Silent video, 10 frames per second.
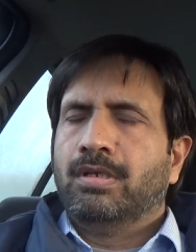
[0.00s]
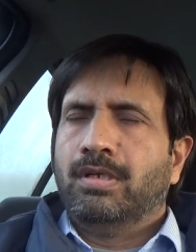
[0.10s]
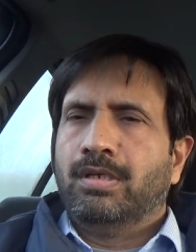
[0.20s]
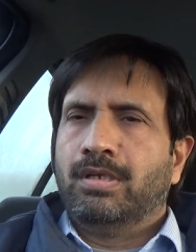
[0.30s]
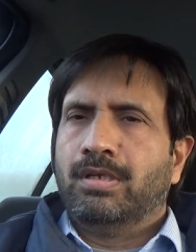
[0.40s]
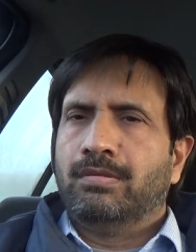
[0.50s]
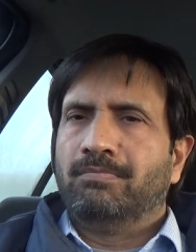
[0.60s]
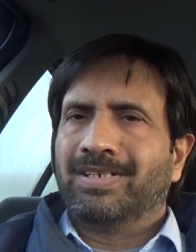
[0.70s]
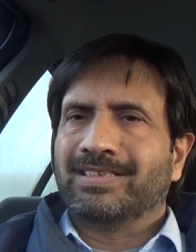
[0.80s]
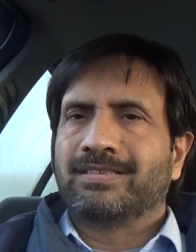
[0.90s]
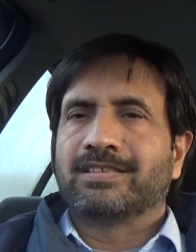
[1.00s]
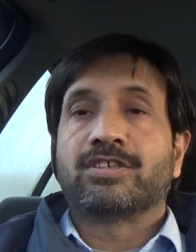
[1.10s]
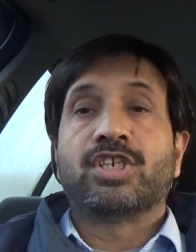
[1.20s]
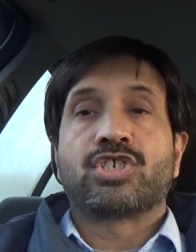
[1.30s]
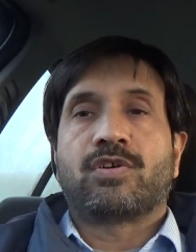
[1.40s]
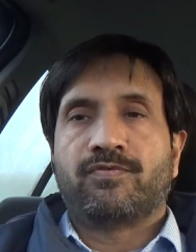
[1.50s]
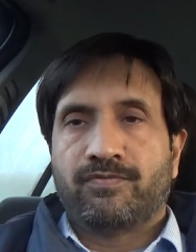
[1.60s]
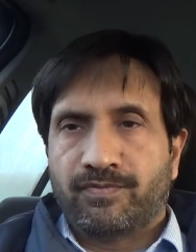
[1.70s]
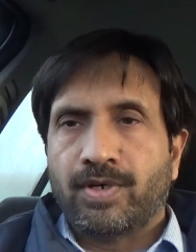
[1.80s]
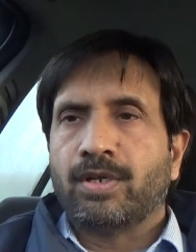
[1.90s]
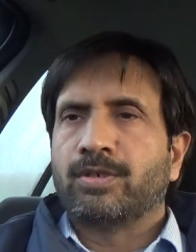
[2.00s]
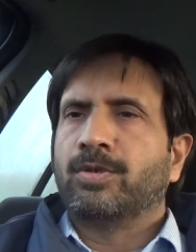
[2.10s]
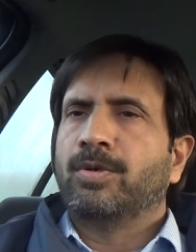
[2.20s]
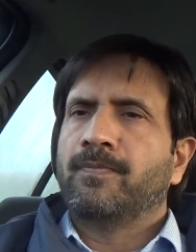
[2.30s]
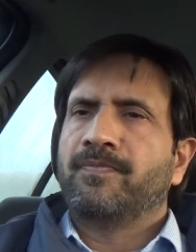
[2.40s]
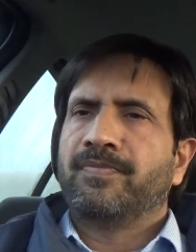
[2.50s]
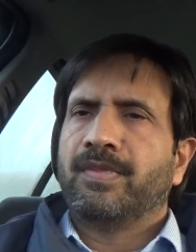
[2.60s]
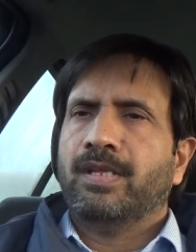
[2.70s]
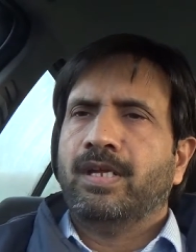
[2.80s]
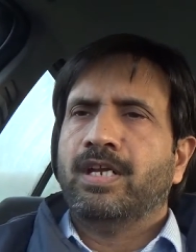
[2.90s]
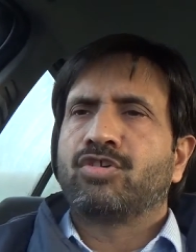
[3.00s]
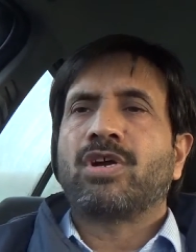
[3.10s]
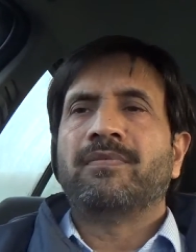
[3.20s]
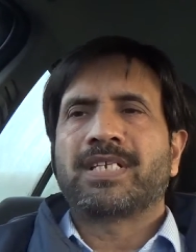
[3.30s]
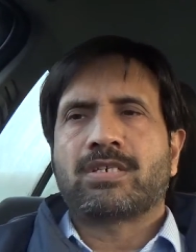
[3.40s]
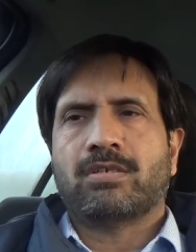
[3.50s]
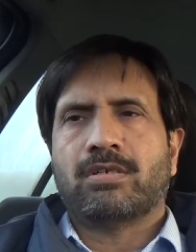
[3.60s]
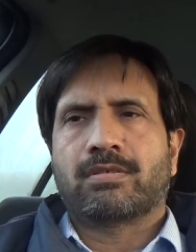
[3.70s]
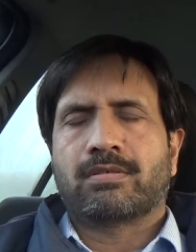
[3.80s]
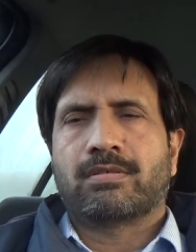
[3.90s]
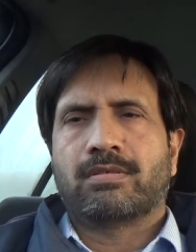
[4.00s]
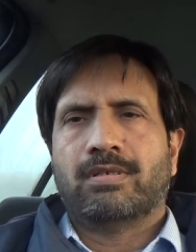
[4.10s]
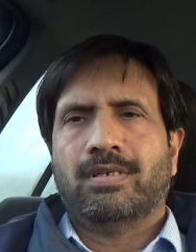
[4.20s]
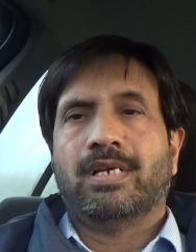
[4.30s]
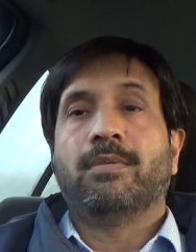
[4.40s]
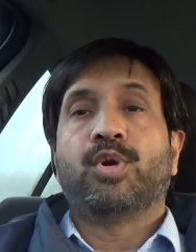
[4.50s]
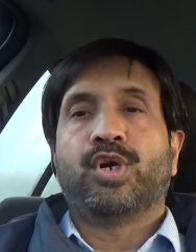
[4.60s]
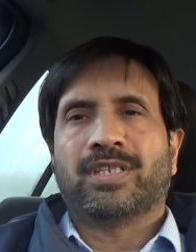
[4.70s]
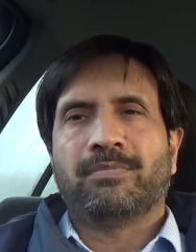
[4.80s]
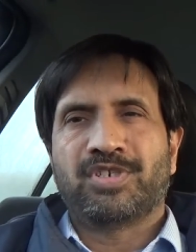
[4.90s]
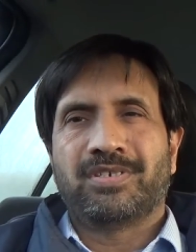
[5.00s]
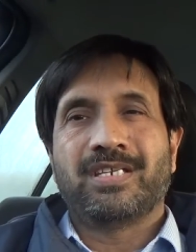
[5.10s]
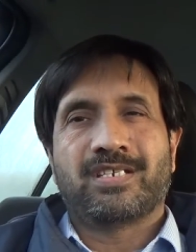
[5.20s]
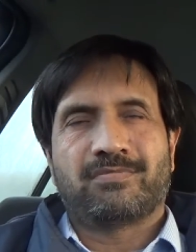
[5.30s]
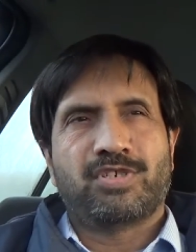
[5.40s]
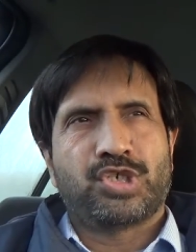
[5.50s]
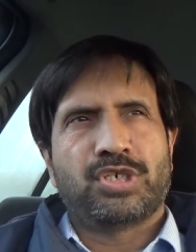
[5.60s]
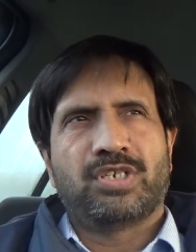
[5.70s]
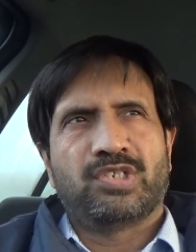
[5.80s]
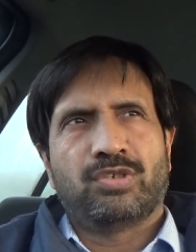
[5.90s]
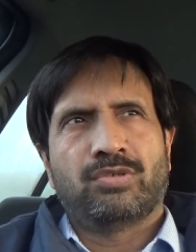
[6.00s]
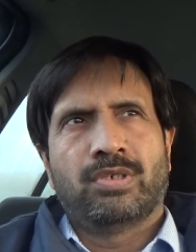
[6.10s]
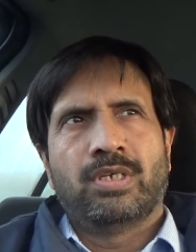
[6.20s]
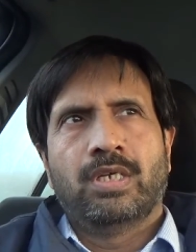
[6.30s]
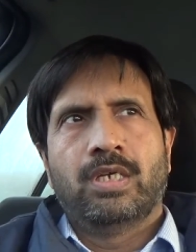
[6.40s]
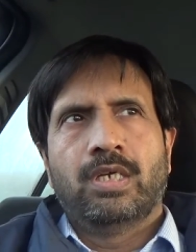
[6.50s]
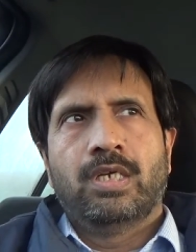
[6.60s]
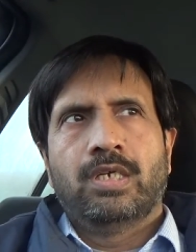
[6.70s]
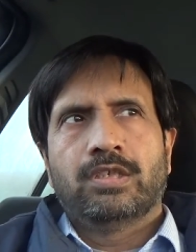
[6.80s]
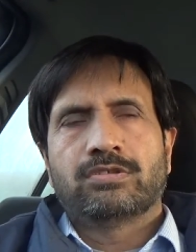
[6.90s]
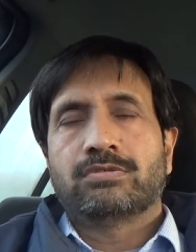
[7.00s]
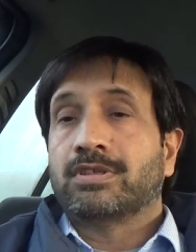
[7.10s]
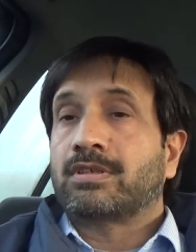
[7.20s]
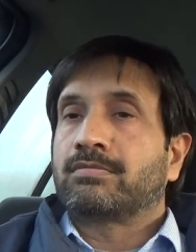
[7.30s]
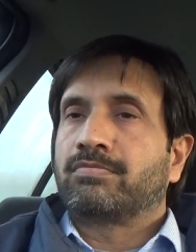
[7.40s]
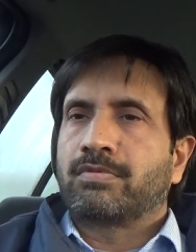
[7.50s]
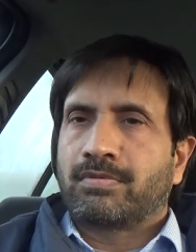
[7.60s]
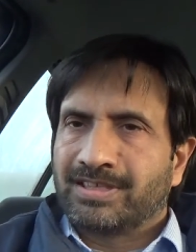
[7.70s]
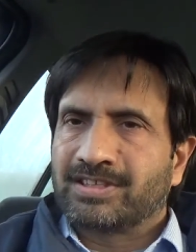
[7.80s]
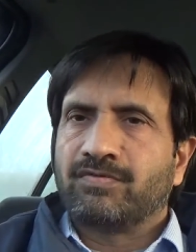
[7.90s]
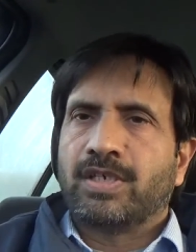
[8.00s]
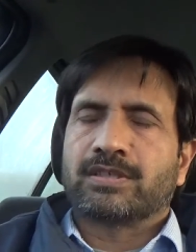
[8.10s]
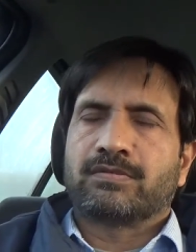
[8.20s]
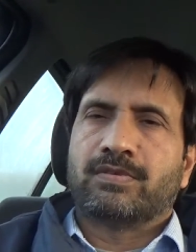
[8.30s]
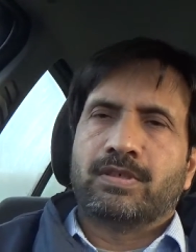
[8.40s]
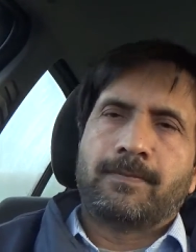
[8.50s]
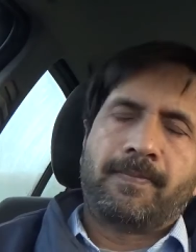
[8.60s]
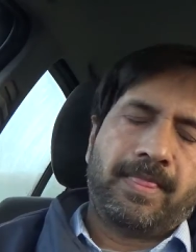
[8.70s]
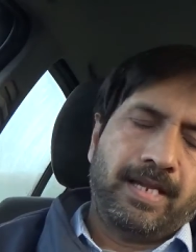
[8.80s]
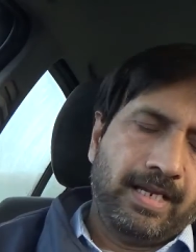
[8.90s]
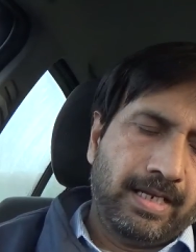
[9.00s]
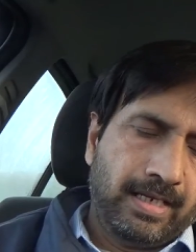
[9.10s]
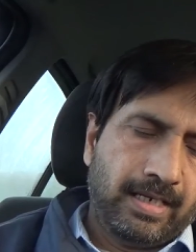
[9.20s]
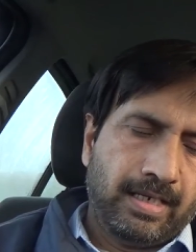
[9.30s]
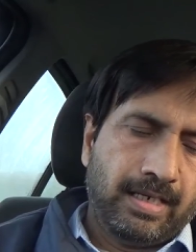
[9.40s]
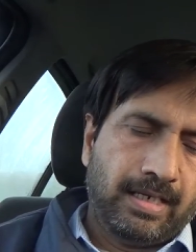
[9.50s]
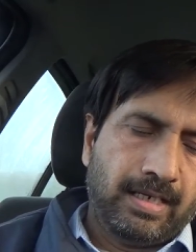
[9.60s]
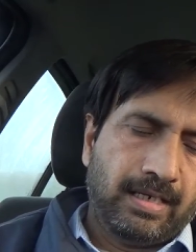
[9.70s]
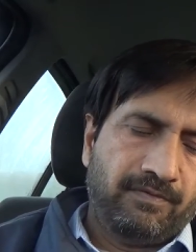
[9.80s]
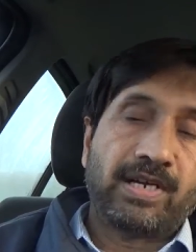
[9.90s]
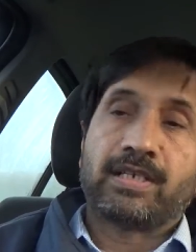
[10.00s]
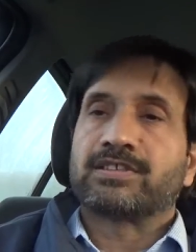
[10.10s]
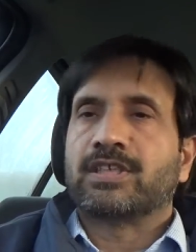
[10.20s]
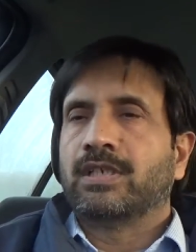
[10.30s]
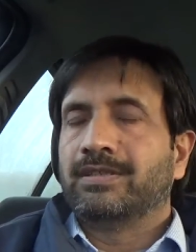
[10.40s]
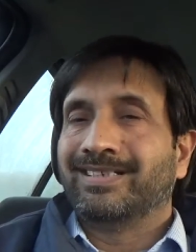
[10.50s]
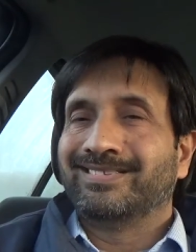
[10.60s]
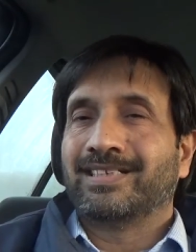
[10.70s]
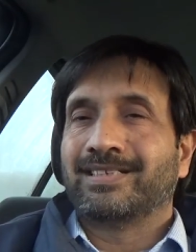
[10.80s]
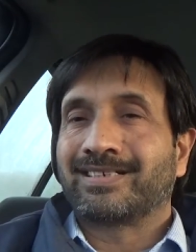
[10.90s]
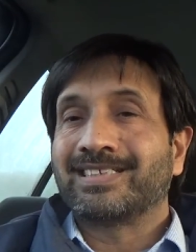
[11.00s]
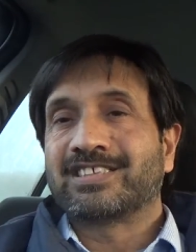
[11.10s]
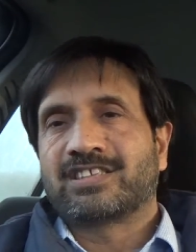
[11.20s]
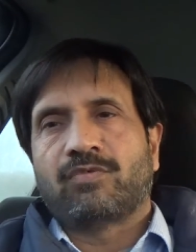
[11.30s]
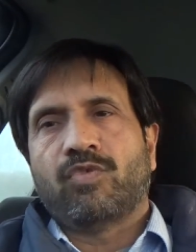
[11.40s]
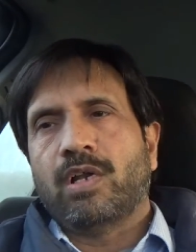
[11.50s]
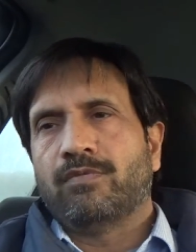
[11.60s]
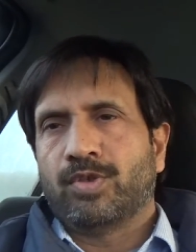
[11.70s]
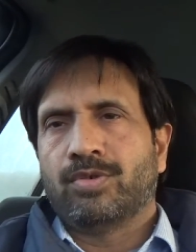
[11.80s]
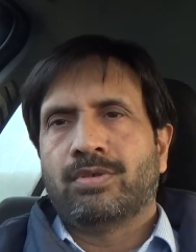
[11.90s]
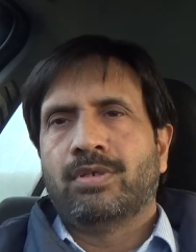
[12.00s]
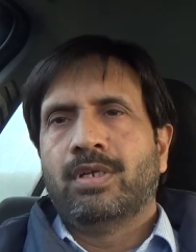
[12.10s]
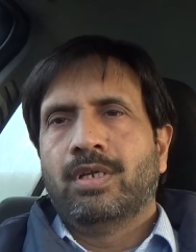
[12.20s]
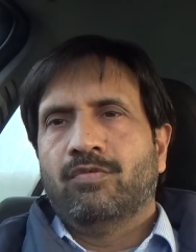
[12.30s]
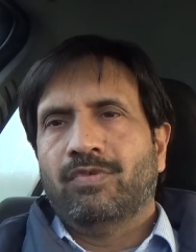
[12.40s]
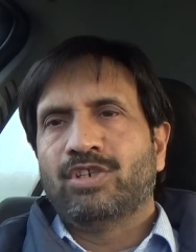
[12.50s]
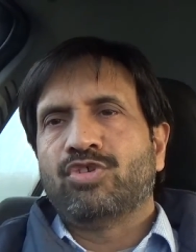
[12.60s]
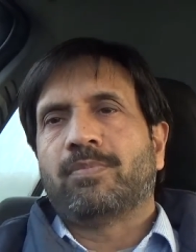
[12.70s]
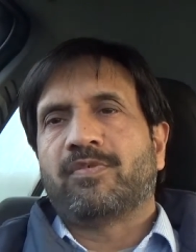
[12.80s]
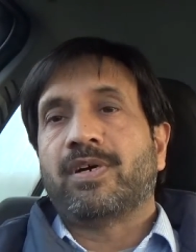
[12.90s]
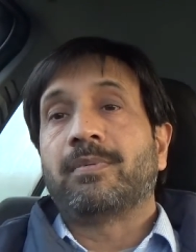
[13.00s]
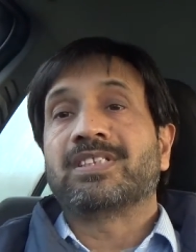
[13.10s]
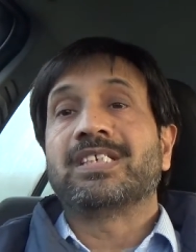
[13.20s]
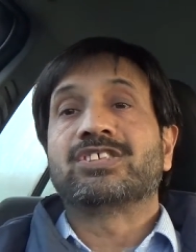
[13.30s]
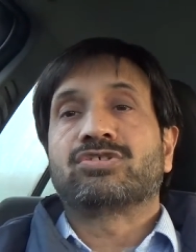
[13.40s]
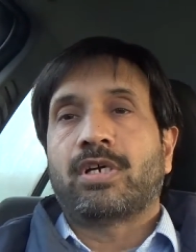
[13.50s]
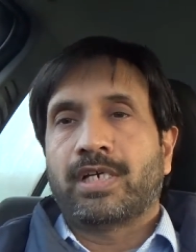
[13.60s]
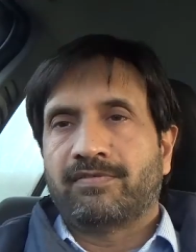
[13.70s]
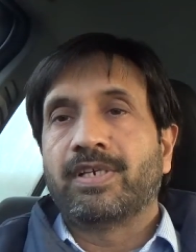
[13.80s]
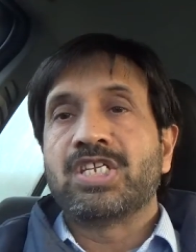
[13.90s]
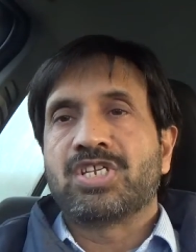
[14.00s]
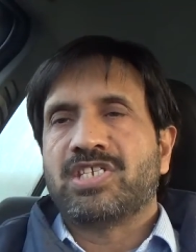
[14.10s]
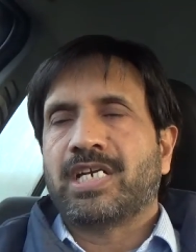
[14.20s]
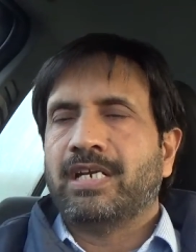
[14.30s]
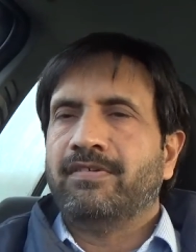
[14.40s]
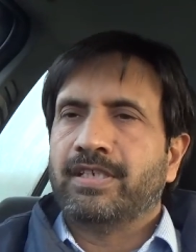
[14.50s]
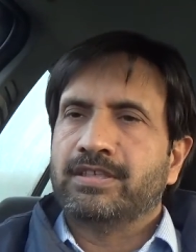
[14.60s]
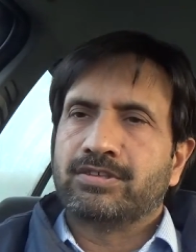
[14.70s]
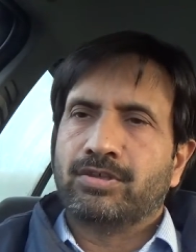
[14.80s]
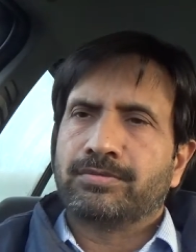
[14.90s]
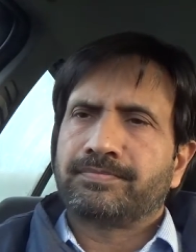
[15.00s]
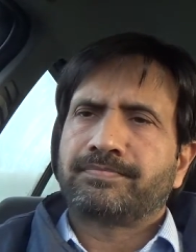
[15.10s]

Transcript: uh, because there is a danger of fall you know and driving a car or operating the dangerous machines, you know so these are risk um, uh, factors uh, these are the risks involved you know while you are performing these kind of dangerous activities you know